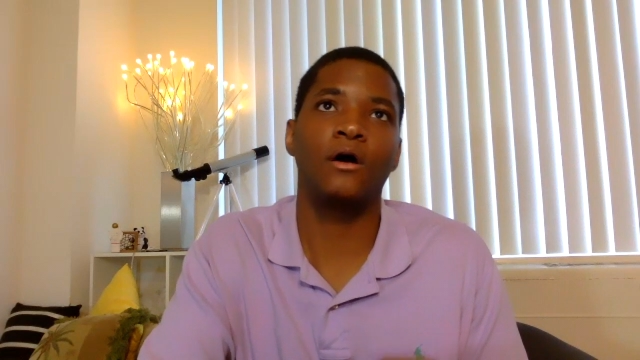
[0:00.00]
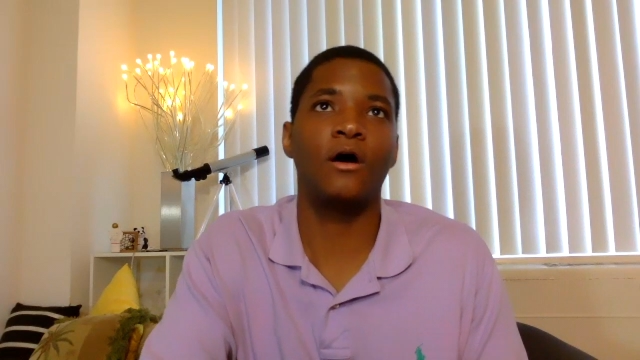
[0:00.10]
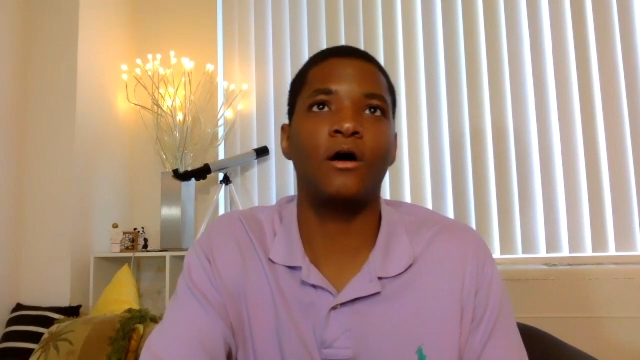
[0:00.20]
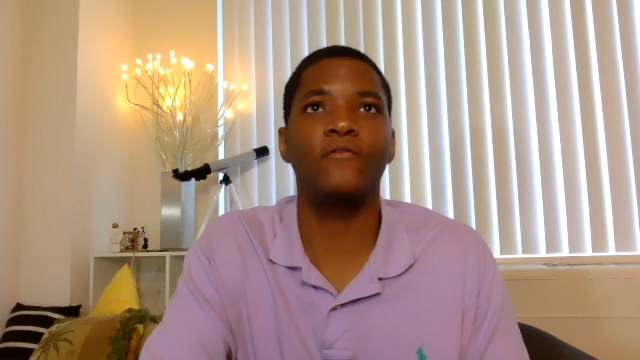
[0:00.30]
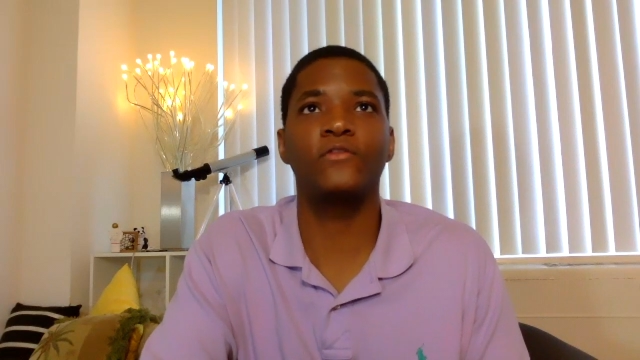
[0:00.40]

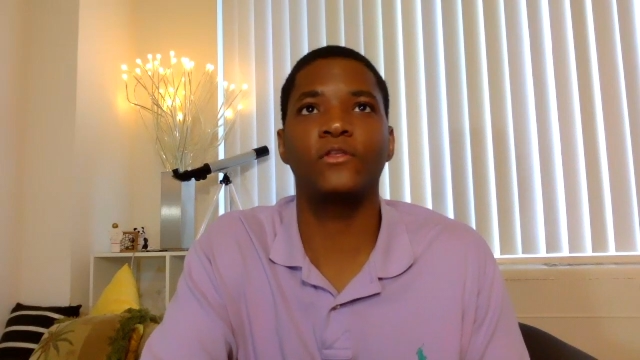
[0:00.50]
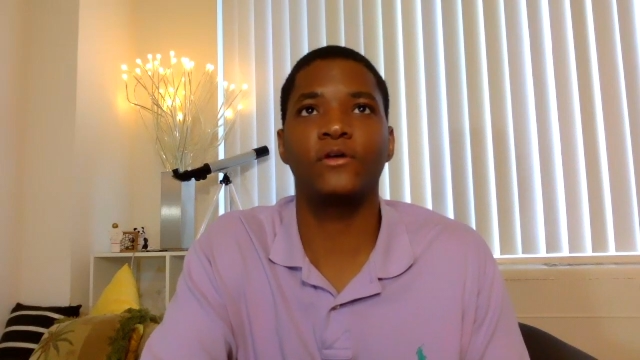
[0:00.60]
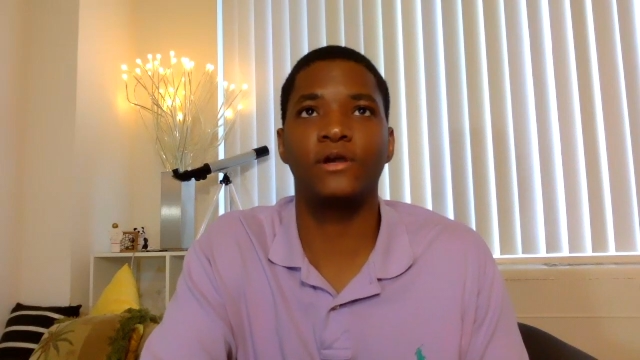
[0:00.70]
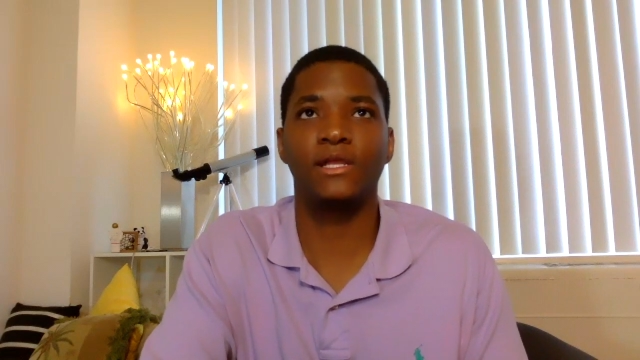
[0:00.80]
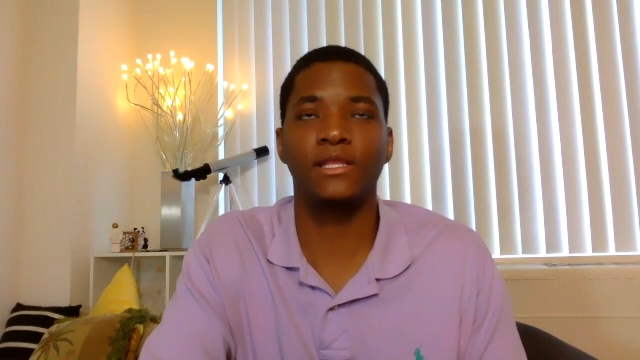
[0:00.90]
all of the
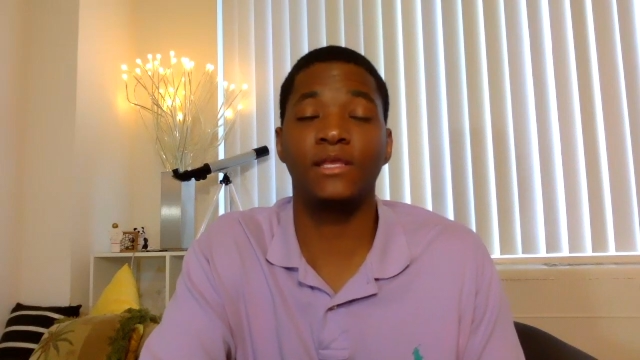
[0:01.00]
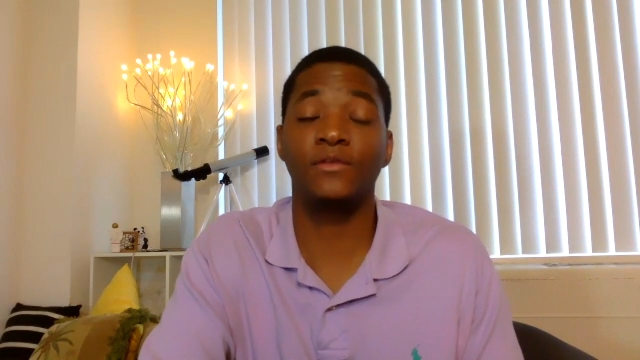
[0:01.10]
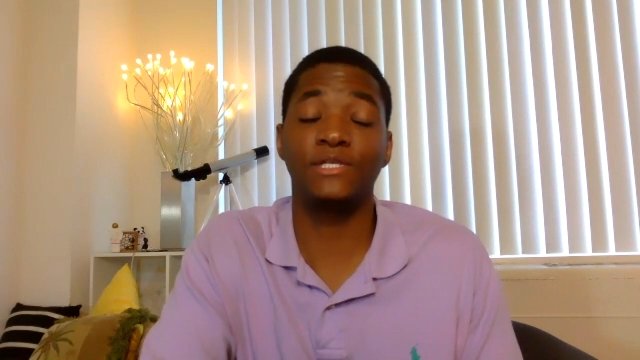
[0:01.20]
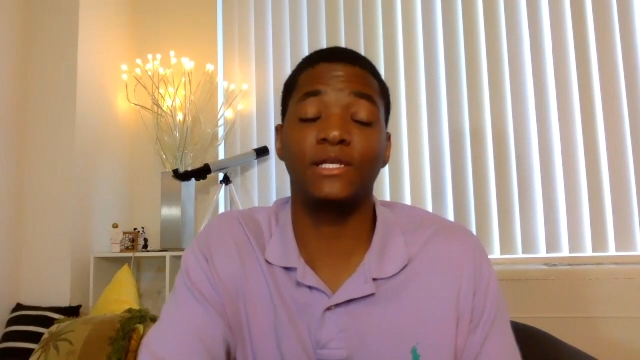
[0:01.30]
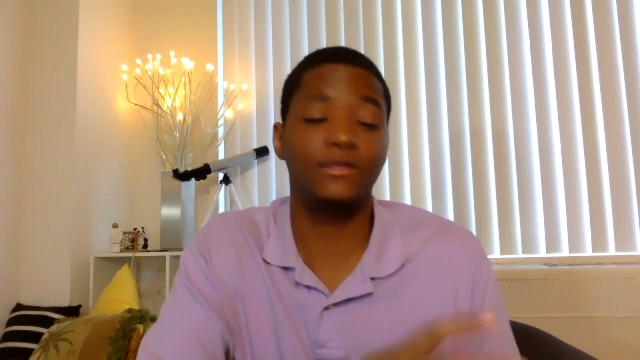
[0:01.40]
learning that you
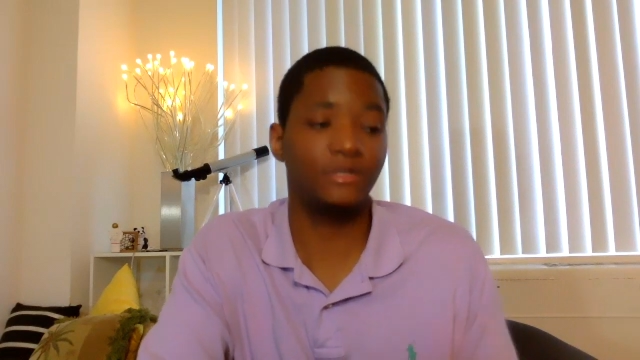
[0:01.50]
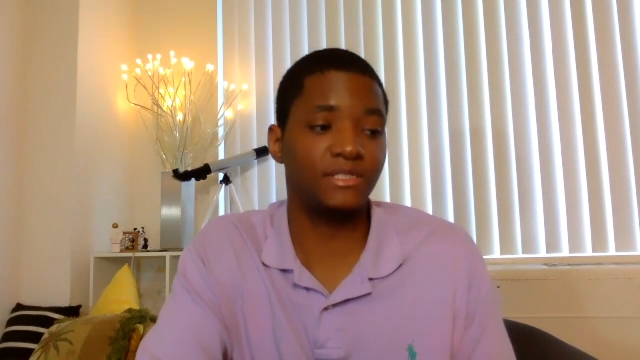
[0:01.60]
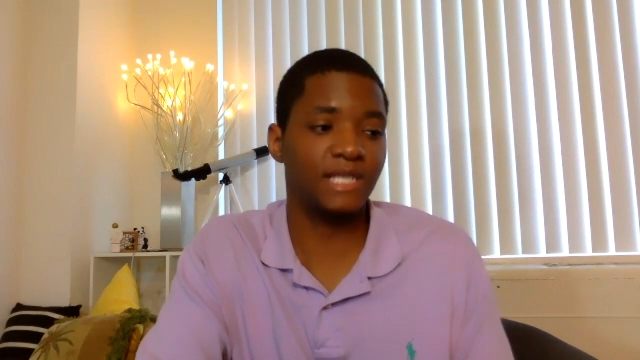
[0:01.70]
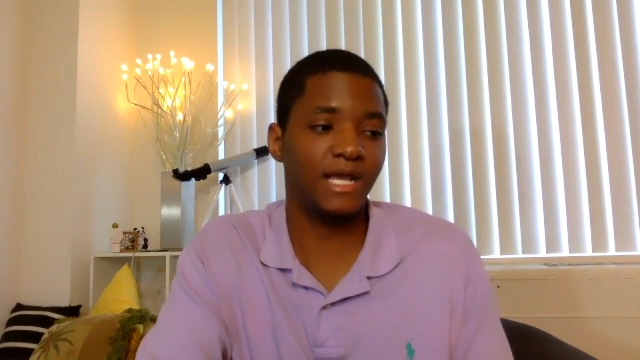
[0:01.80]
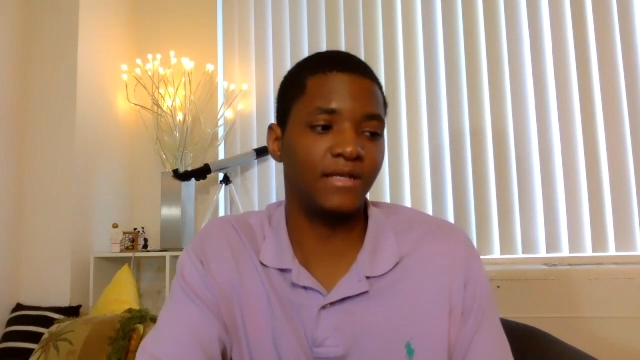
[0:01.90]
did under
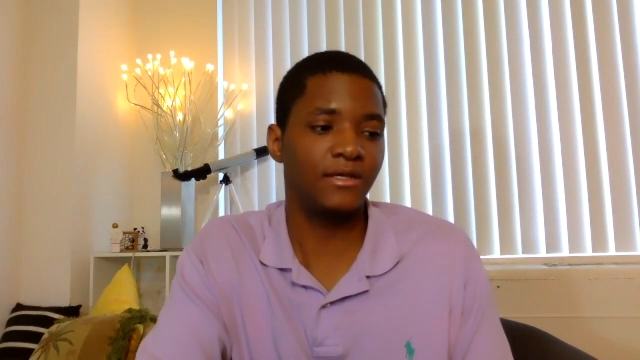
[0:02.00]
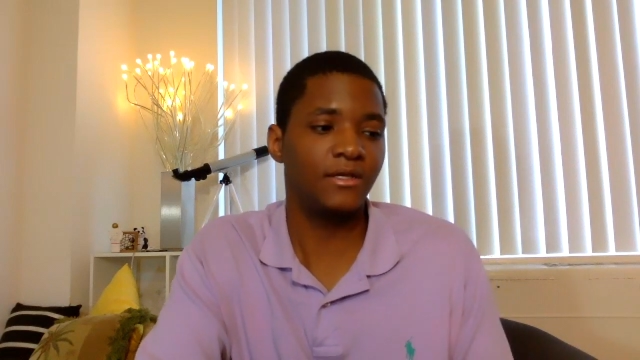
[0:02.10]
Scott